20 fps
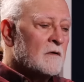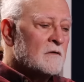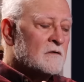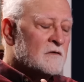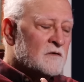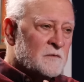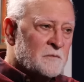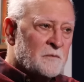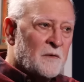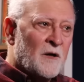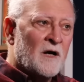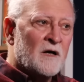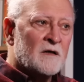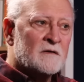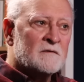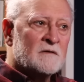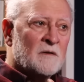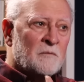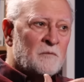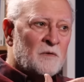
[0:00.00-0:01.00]

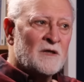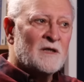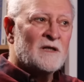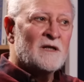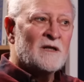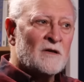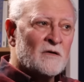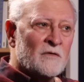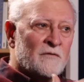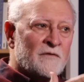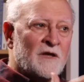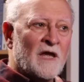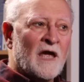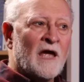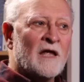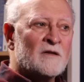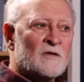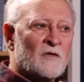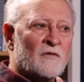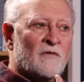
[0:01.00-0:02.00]
sparked the beginning of the
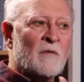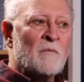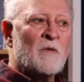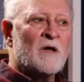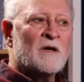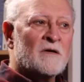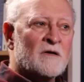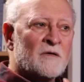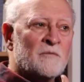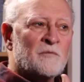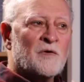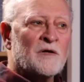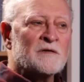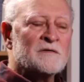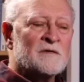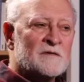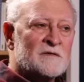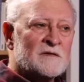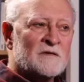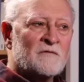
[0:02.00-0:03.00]
end of American
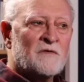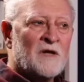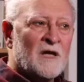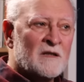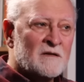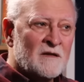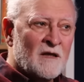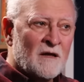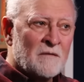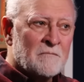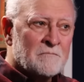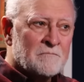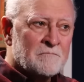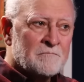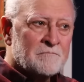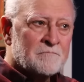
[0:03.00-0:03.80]
presence in Vietnam.